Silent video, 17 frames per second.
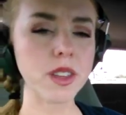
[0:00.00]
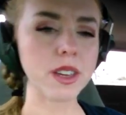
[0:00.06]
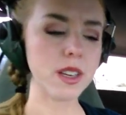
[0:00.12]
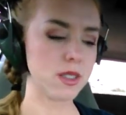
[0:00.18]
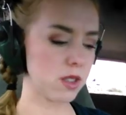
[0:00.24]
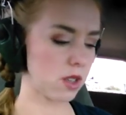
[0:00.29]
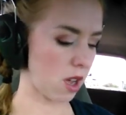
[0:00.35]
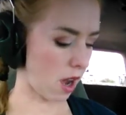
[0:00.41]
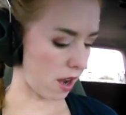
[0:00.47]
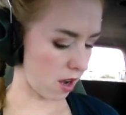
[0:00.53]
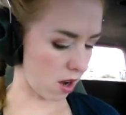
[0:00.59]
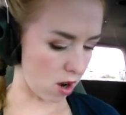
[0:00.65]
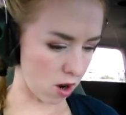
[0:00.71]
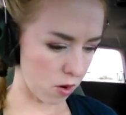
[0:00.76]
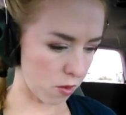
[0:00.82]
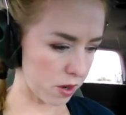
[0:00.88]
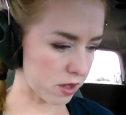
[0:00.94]
thing is I
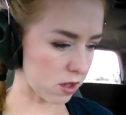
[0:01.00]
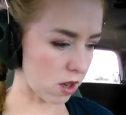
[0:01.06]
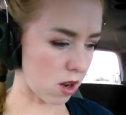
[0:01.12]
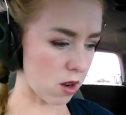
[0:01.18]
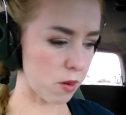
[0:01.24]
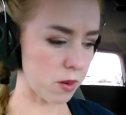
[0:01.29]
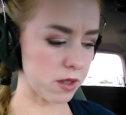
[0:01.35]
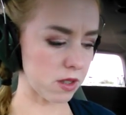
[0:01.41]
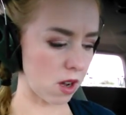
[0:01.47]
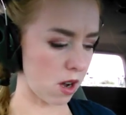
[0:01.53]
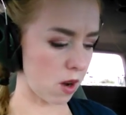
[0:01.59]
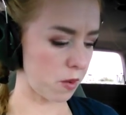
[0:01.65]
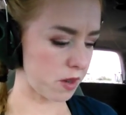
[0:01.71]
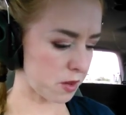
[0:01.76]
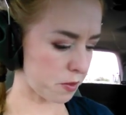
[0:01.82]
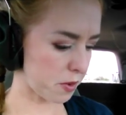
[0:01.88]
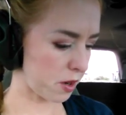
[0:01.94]
always, always,
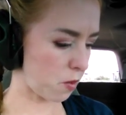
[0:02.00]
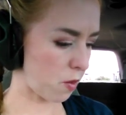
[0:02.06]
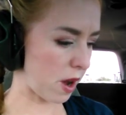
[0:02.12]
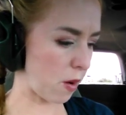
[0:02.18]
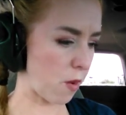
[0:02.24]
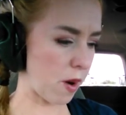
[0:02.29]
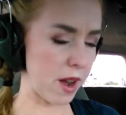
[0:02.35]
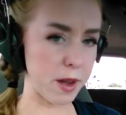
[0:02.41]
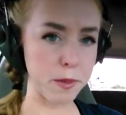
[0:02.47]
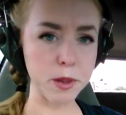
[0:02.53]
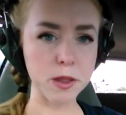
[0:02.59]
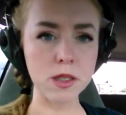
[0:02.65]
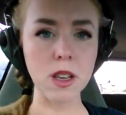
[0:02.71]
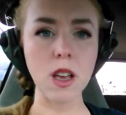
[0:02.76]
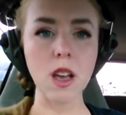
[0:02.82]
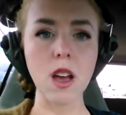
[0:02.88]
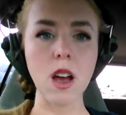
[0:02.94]
always bring wet
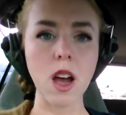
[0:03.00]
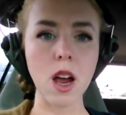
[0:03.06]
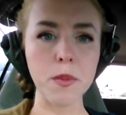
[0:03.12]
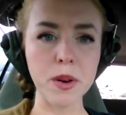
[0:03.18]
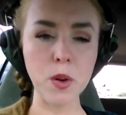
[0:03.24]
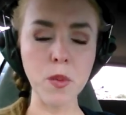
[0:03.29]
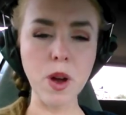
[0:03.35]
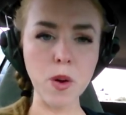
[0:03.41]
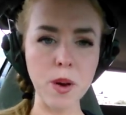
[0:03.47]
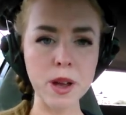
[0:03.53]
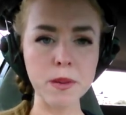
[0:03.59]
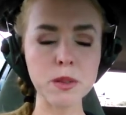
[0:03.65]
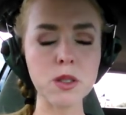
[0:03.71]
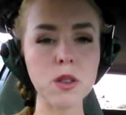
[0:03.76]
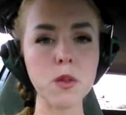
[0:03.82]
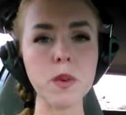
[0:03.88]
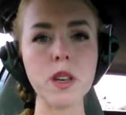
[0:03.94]
wipes. I bring wet
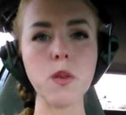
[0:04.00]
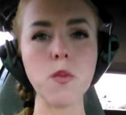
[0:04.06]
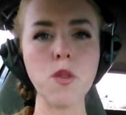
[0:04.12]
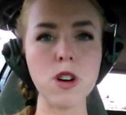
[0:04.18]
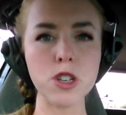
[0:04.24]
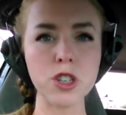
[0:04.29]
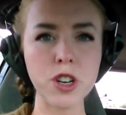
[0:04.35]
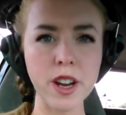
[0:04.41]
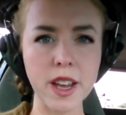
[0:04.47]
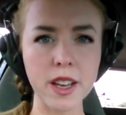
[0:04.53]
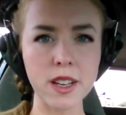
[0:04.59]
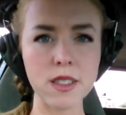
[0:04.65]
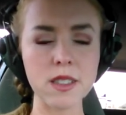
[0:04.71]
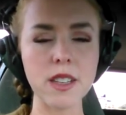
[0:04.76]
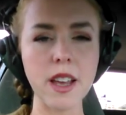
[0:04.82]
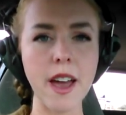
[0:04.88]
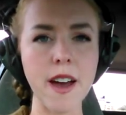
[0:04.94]
wipes so that we can wash our
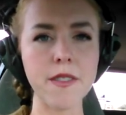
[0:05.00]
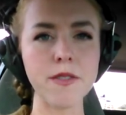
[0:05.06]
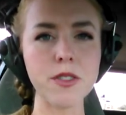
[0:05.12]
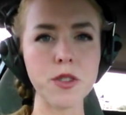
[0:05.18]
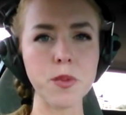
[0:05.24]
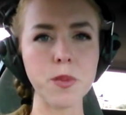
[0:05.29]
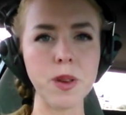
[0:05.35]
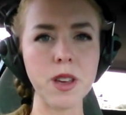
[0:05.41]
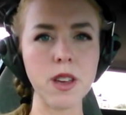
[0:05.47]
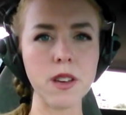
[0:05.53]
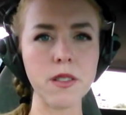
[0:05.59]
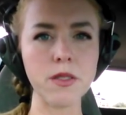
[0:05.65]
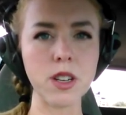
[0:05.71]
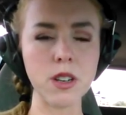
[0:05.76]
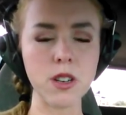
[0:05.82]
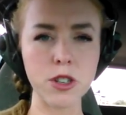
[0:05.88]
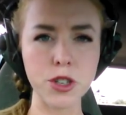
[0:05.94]
hands after we
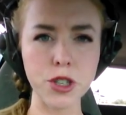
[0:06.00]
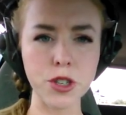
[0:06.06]
have done our and